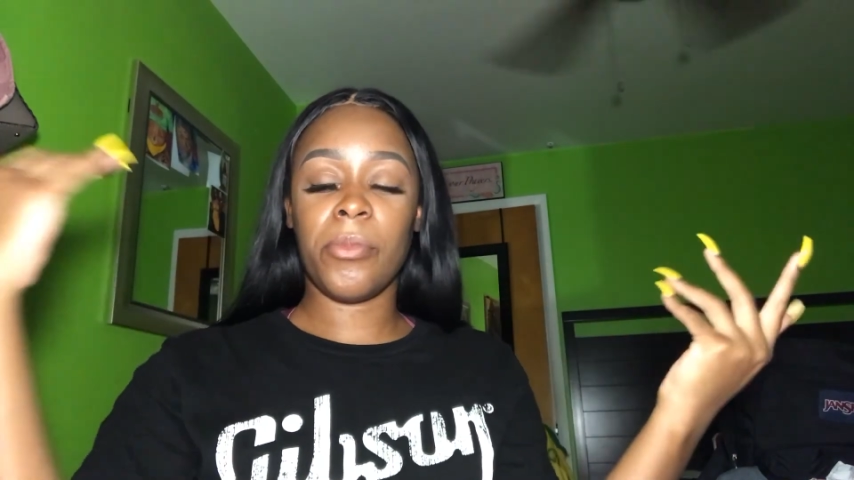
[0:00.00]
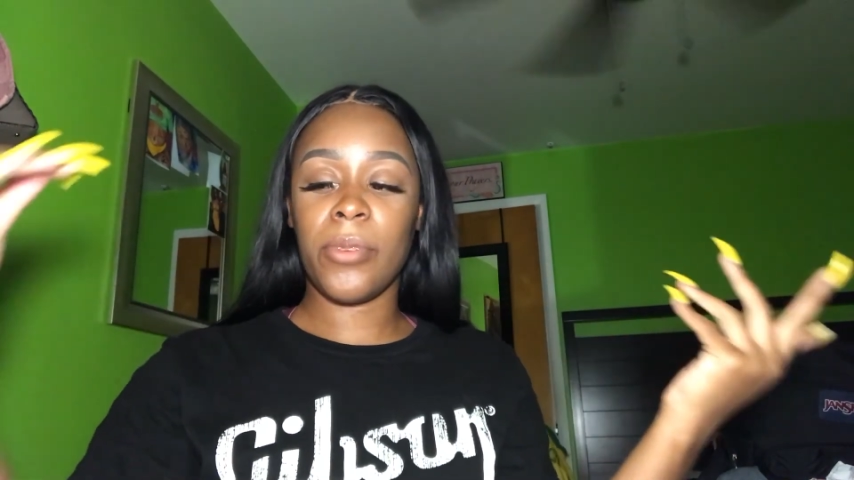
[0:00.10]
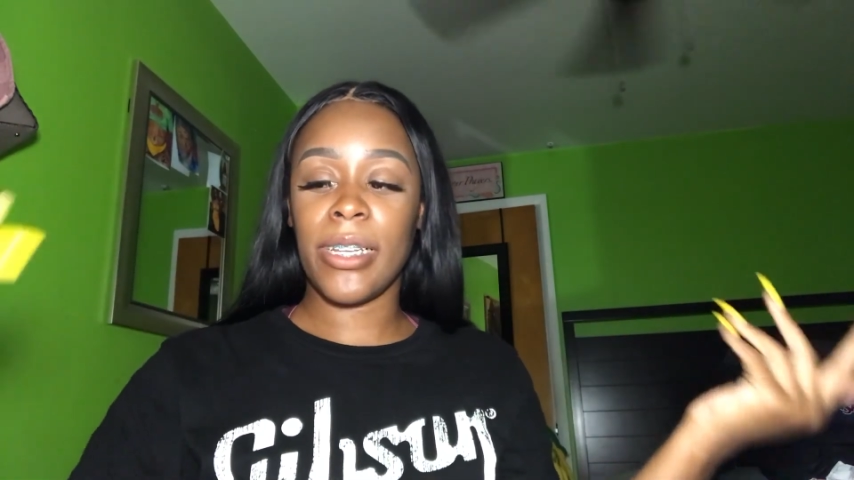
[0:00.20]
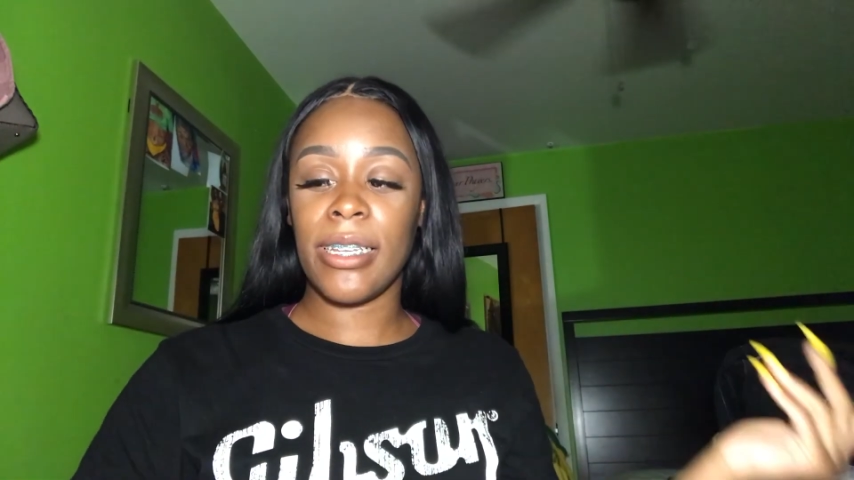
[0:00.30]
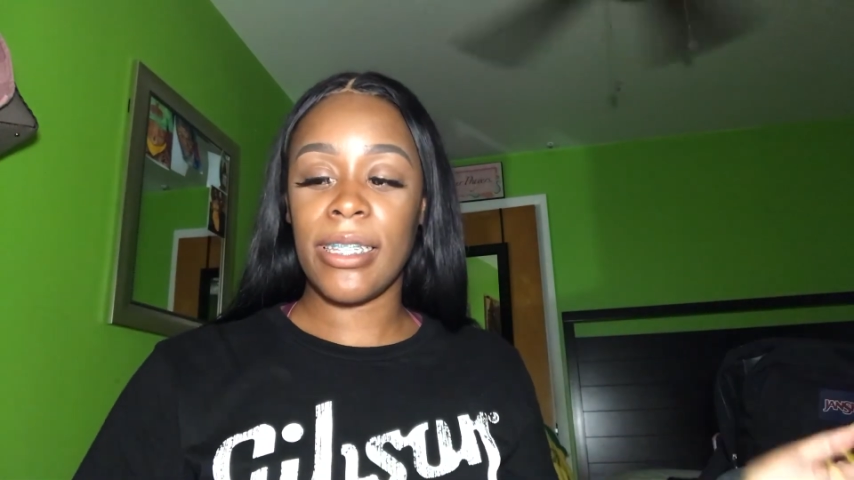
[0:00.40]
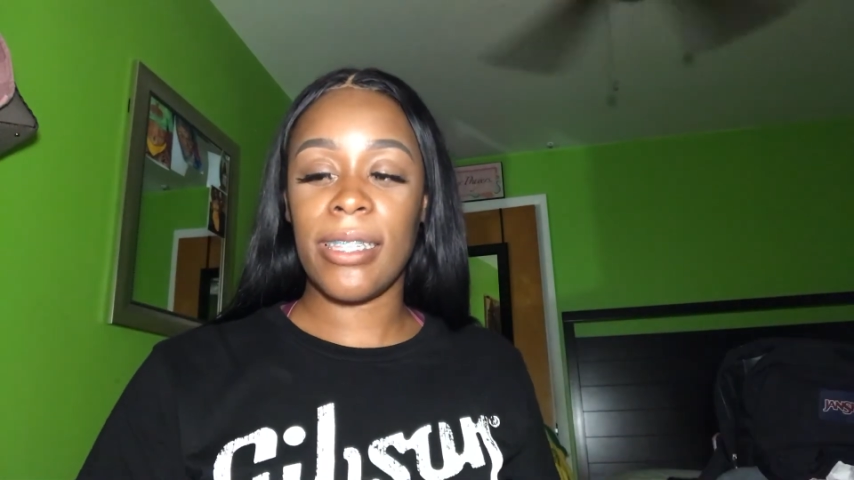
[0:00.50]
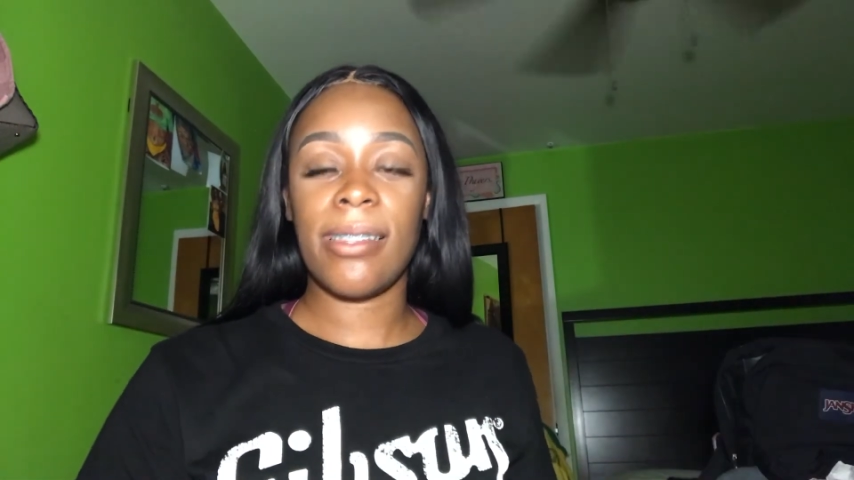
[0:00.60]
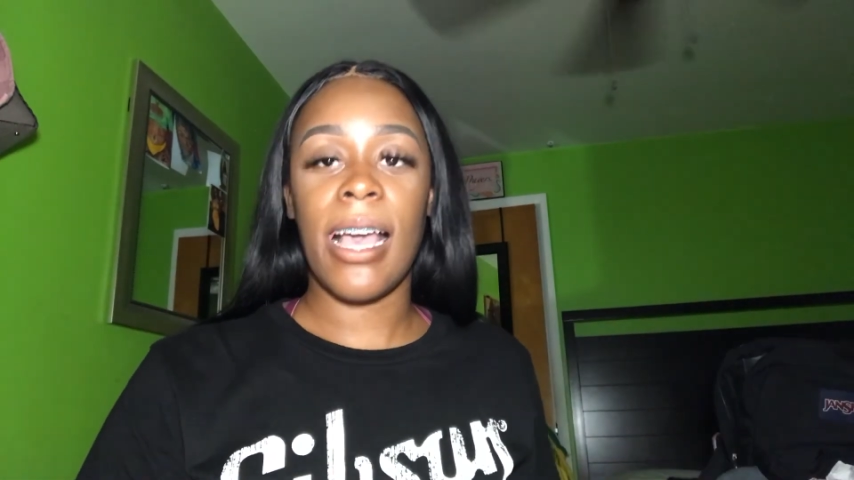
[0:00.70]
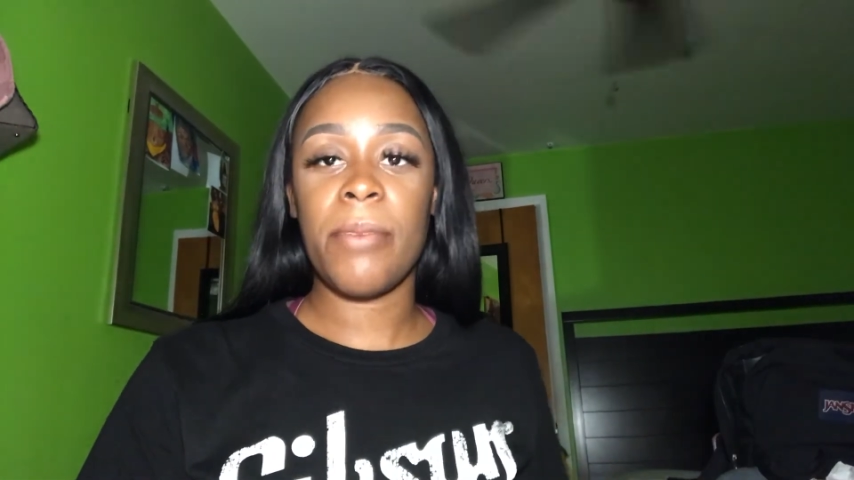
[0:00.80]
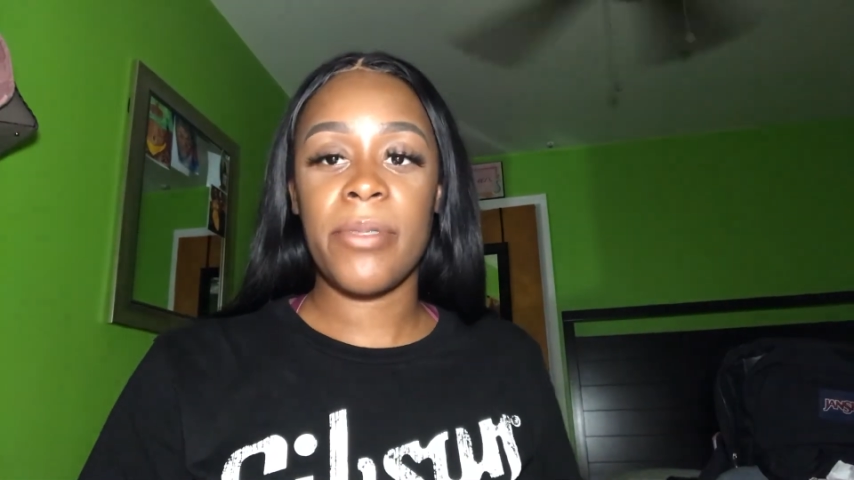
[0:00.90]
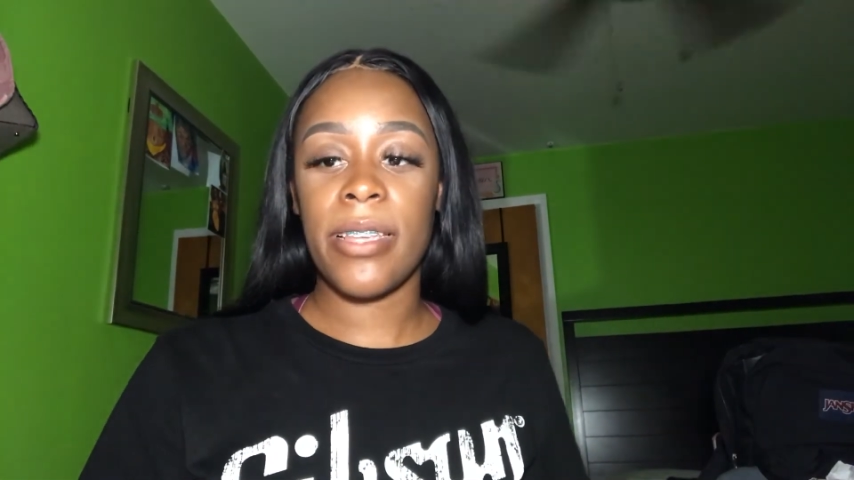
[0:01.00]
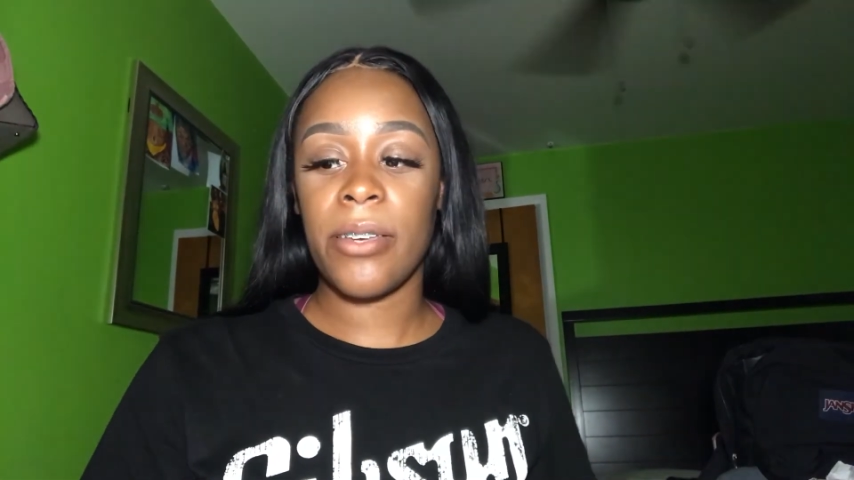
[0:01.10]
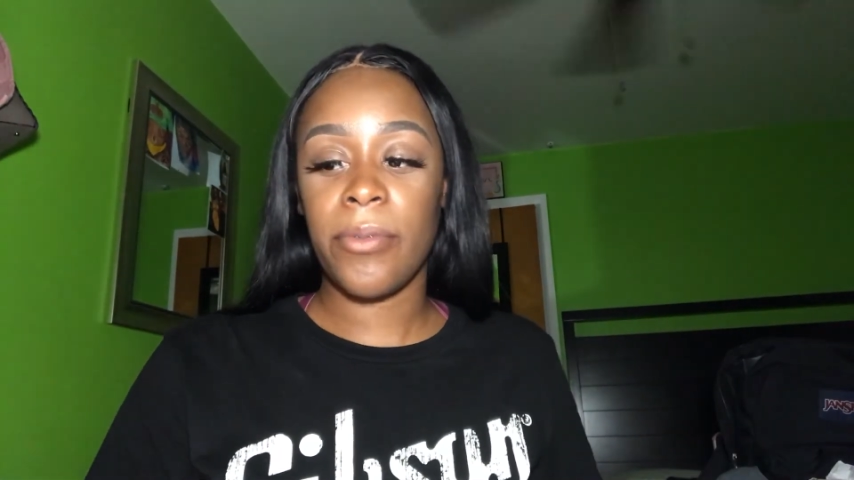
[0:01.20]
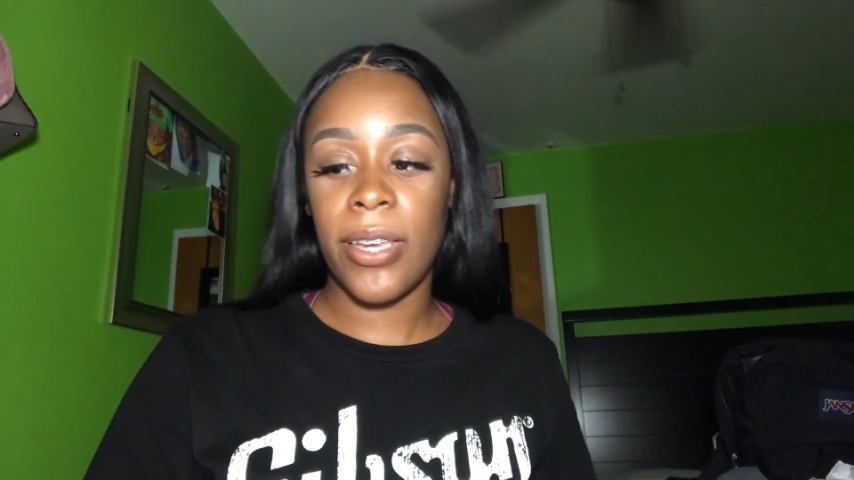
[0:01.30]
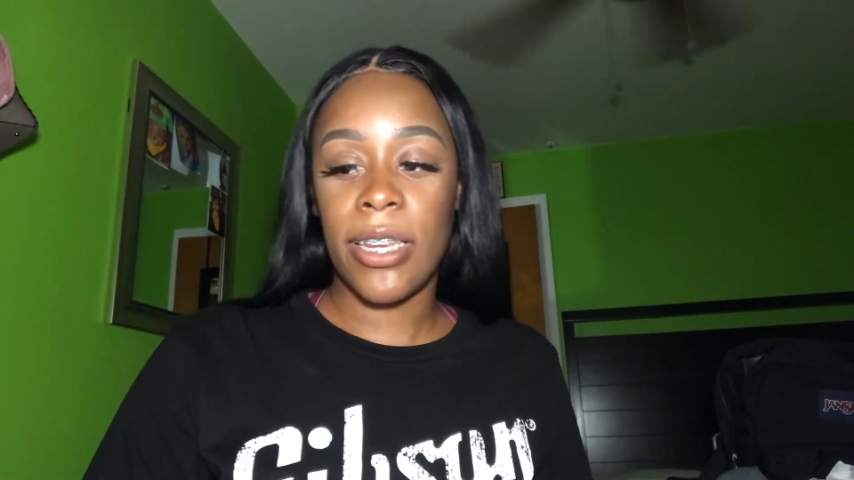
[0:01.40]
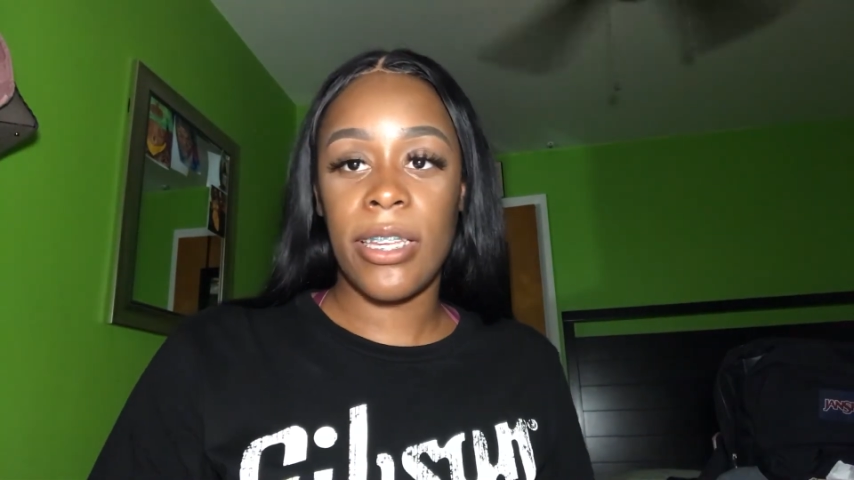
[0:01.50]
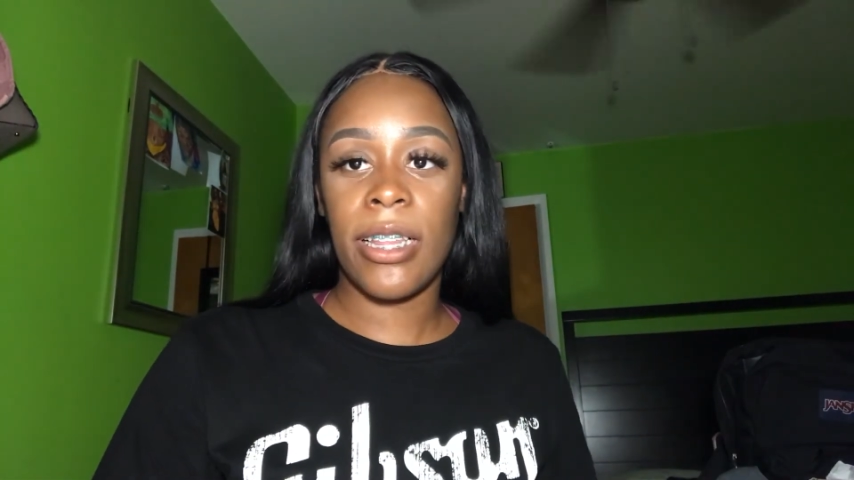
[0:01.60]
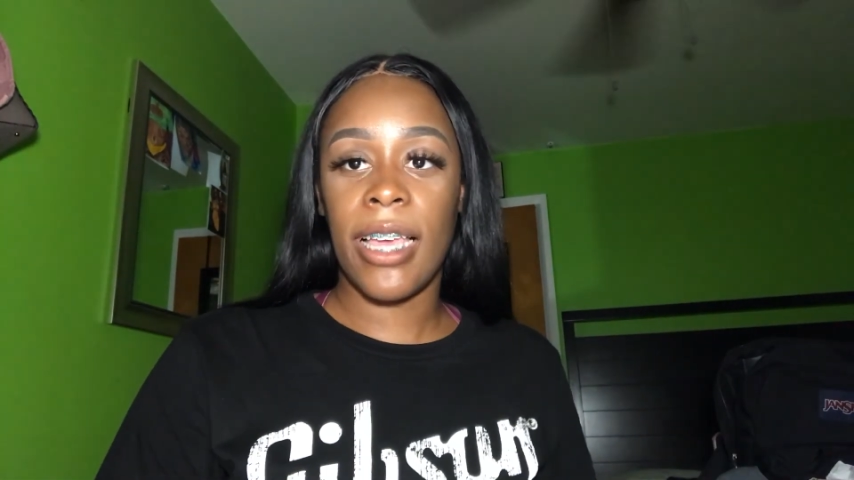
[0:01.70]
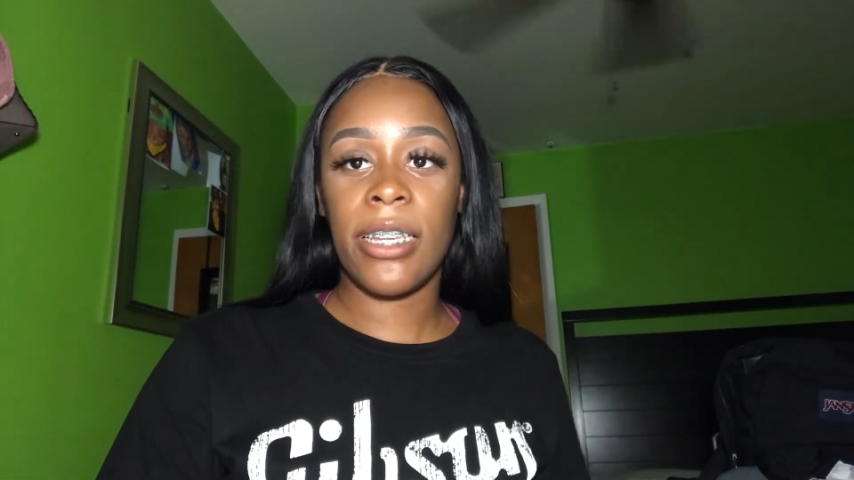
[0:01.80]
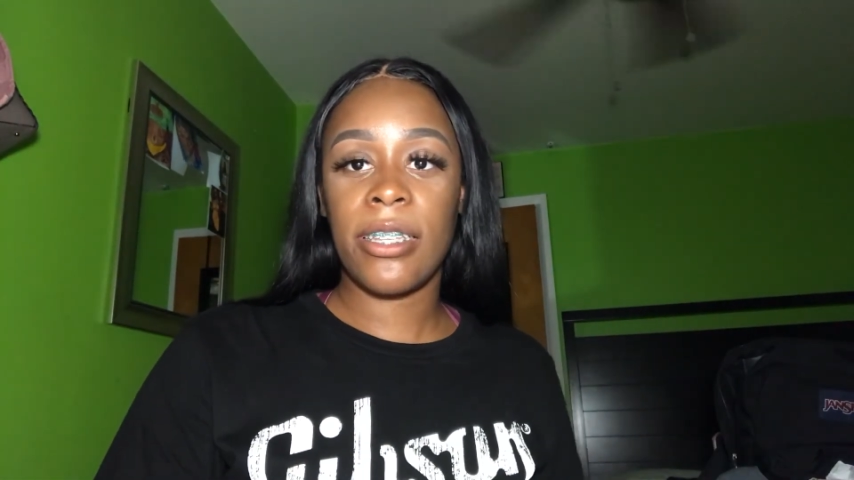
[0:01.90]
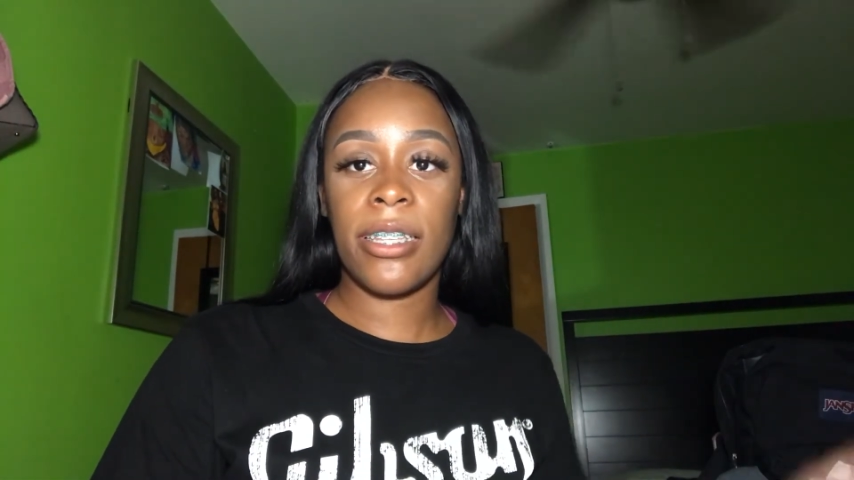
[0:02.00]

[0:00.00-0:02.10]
when the time is like ready, like